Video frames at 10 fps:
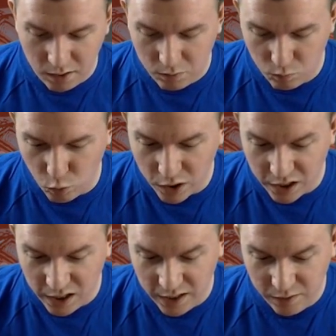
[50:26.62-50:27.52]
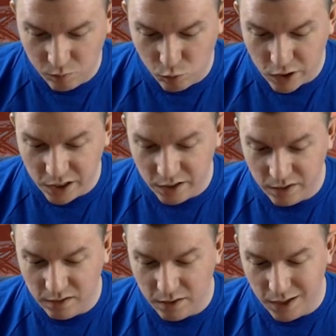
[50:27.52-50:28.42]

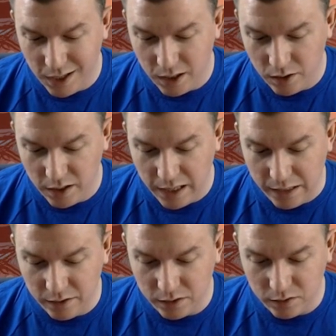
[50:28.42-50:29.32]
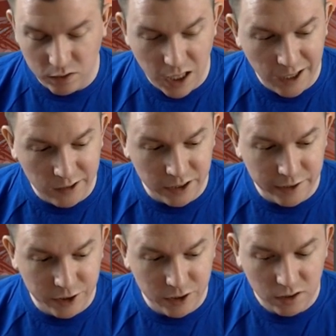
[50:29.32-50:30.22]
working out of
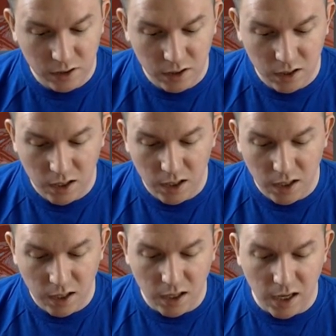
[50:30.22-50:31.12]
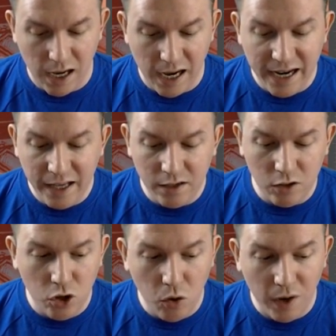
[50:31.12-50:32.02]
college, I had
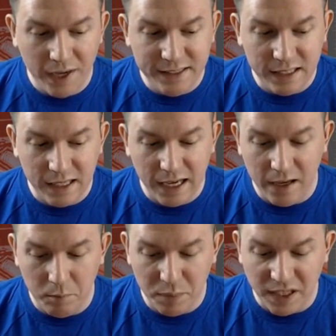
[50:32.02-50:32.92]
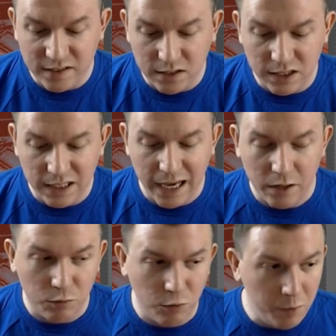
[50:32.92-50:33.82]
no idea how to
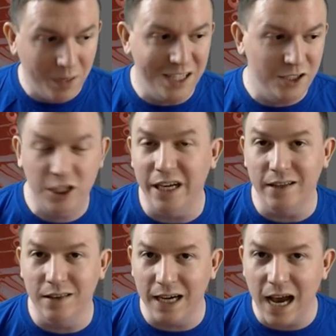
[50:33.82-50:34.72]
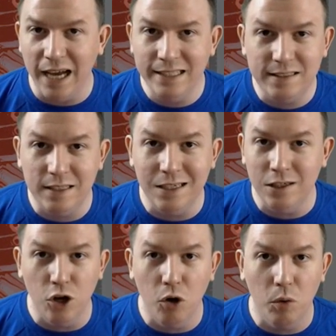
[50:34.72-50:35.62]
run my shit. Like I didn't
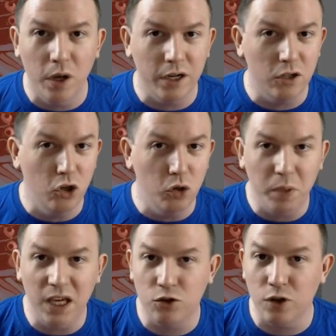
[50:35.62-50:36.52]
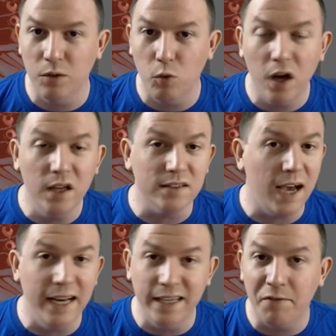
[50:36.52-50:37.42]
know what a good page rate was.
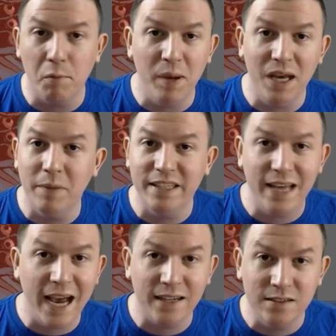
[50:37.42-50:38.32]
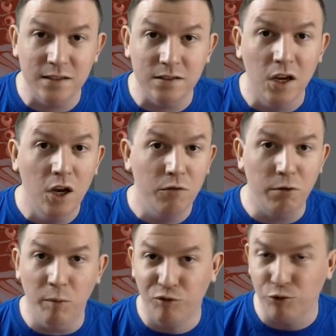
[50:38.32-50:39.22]
I'd never paid my taxes
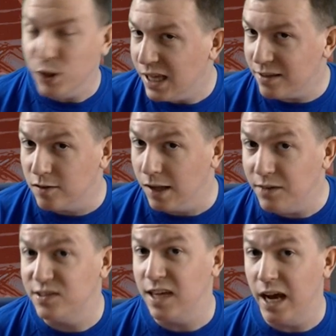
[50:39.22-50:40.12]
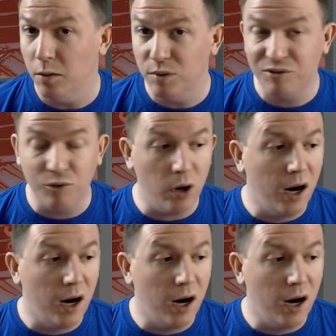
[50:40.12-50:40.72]
from a freelance lifestyle before.